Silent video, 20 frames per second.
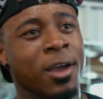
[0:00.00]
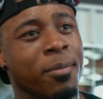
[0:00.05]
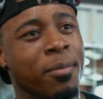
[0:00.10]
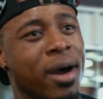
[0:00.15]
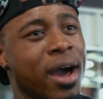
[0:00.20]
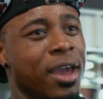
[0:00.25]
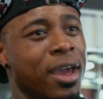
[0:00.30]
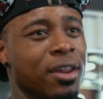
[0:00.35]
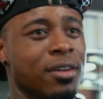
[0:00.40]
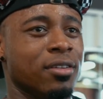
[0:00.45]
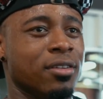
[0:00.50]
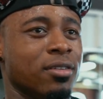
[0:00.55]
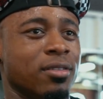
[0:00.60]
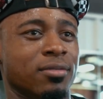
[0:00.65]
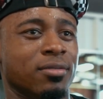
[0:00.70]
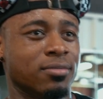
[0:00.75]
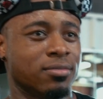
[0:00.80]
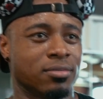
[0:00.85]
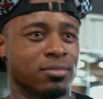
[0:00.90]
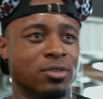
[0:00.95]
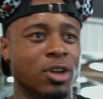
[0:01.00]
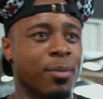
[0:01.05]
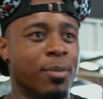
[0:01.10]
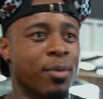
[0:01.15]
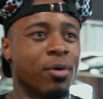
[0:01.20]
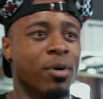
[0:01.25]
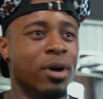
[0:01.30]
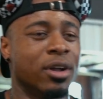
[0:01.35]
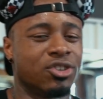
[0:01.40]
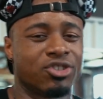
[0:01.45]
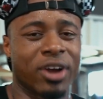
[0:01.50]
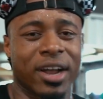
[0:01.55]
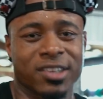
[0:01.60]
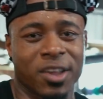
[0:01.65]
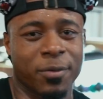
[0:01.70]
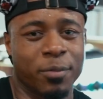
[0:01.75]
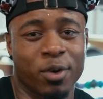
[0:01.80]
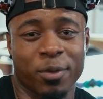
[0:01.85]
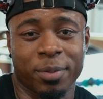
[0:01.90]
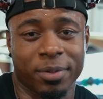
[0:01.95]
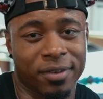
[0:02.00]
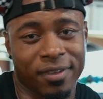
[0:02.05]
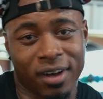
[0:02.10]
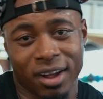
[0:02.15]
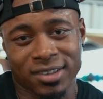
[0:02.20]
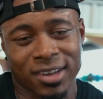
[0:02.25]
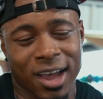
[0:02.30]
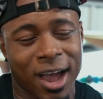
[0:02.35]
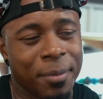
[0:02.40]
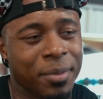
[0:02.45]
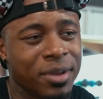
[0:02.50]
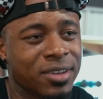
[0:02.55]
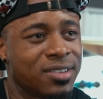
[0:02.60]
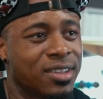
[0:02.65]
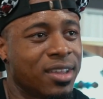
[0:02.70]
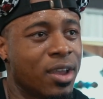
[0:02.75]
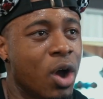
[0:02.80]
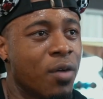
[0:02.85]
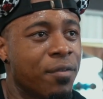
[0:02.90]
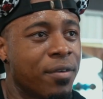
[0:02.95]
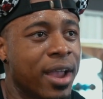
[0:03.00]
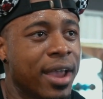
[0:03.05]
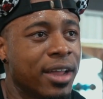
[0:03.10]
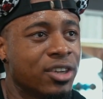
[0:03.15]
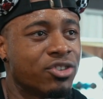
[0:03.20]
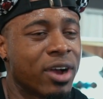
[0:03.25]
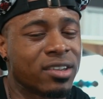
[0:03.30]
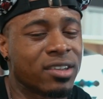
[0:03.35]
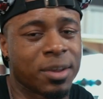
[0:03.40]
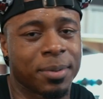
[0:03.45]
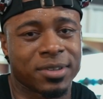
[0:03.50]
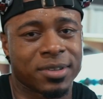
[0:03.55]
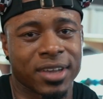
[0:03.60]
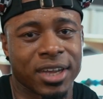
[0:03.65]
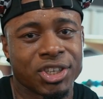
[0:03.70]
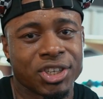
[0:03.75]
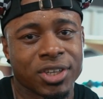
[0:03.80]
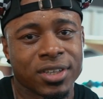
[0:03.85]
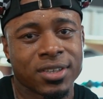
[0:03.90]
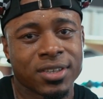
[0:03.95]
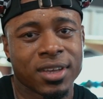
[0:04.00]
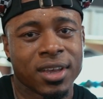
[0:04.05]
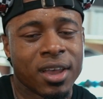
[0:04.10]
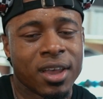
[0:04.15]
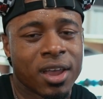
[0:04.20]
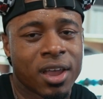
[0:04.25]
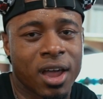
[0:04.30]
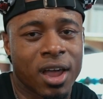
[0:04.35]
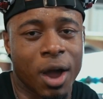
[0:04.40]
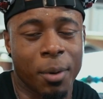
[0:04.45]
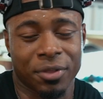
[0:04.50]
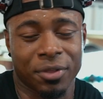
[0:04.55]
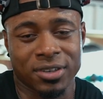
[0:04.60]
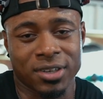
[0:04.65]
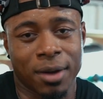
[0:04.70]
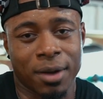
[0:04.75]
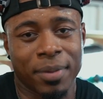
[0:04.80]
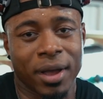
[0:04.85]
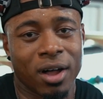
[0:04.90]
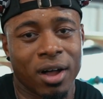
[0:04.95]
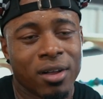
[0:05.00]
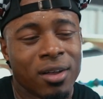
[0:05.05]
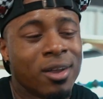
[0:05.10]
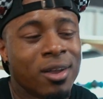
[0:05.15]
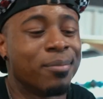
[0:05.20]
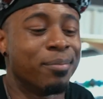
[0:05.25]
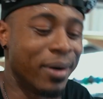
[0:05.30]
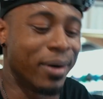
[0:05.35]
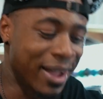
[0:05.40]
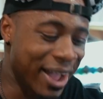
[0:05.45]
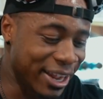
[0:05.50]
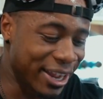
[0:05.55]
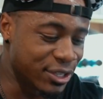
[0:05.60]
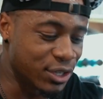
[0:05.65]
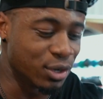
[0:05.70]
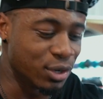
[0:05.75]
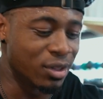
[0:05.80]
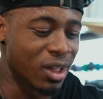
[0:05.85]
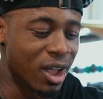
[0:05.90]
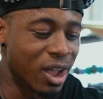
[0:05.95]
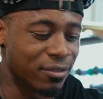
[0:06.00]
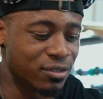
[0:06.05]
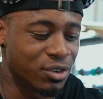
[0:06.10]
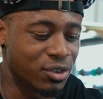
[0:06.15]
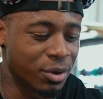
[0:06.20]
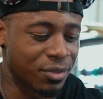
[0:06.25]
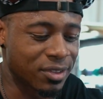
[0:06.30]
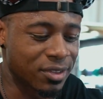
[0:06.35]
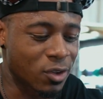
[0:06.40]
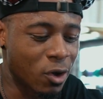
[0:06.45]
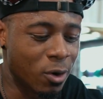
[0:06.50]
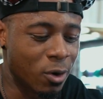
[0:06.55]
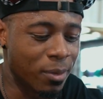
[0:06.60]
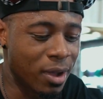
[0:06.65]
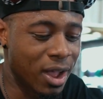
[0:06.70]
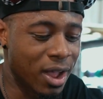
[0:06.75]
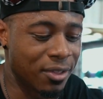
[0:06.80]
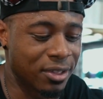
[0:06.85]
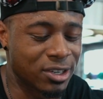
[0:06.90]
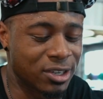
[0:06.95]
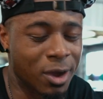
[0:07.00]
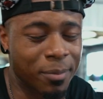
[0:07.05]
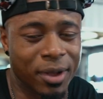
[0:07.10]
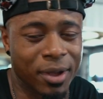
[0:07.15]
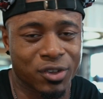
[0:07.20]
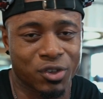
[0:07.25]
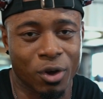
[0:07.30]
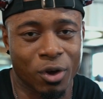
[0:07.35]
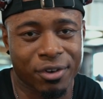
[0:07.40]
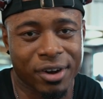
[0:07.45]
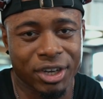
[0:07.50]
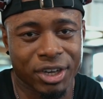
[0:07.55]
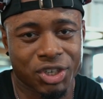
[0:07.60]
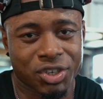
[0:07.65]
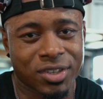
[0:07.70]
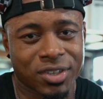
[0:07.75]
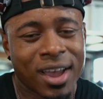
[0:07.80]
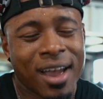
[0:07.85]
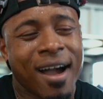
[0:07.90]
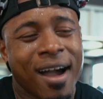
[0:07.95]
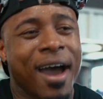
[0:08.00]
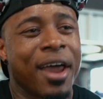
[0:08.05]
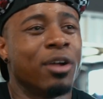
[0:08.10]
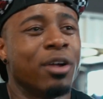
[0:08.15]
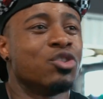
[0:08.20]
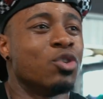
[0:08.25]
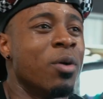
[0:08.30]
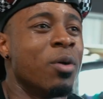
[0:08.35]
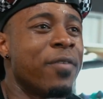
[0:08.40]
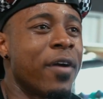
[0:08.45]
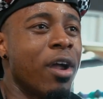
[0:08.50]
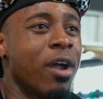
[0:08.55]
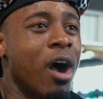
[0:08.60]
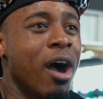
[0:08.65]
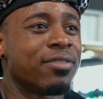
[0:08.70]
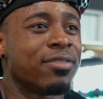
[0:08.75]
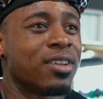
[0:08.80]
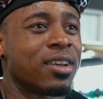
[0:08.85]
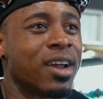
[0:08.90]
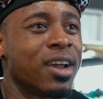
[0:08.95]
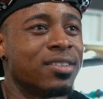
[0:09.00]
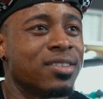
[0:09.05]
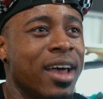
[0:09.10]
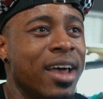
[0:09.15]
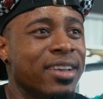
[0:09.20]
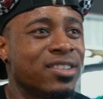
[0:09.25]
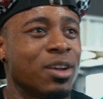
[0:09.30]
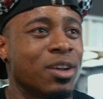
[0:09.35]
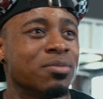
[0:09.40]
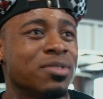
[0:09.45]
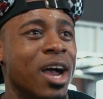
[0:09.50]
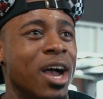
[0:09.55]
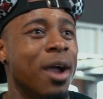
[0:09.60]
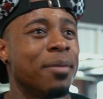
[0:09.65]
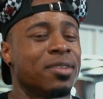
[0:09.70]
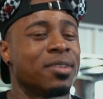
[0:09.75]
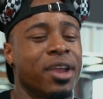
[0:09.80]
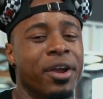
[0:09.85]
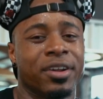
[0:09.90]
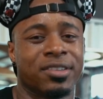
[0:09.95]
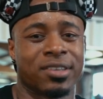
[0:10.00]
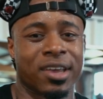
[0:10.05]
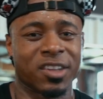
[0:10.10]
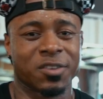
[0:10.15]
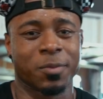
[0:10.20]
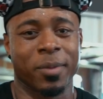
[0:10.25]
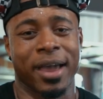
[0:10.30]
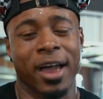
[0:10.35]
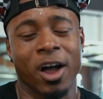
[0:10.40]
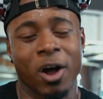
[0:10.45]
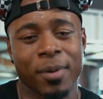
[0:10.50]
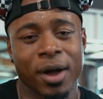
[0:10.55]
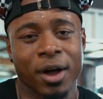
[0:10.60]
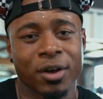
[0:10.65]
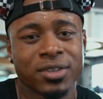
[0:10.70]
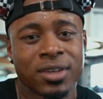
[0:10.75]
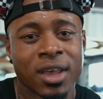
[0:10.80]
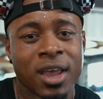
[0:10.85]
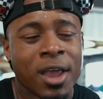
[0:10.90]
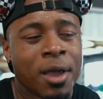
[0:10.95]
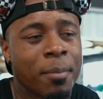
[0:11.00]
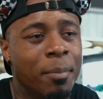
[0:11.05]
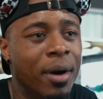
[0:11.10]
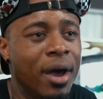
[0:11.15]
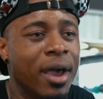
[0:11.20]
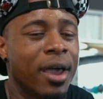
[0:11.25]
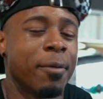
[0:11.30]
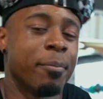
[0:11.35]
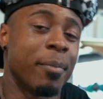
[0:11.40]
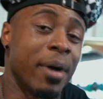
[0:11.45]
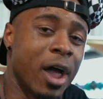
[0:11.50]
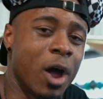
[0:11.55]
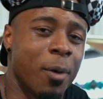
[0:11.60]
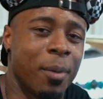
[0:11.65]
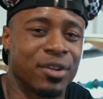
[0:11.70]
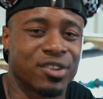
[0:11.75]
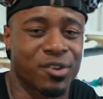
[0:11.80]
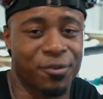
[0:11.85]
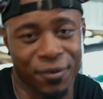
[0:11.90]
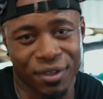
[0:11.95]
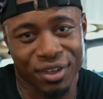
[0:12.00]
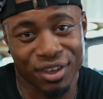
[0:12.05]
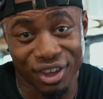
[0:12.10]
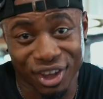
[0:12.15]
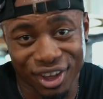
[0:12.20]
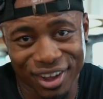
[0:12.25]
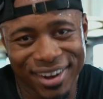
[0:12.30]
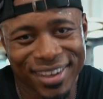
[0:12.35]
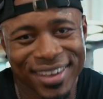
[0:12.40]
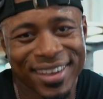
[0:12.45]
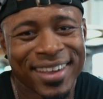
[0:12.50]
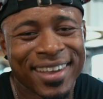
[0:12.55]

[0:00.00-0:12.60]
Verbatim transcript: My number one tricep movement of all time is the overhead tricep extensions uh, with a dumbbell, but I do love doing the, skull, uh, the dumbbell skull crushers. I don't do them very often because like sometimes it irritates my elbows, but my elbows are feeling good.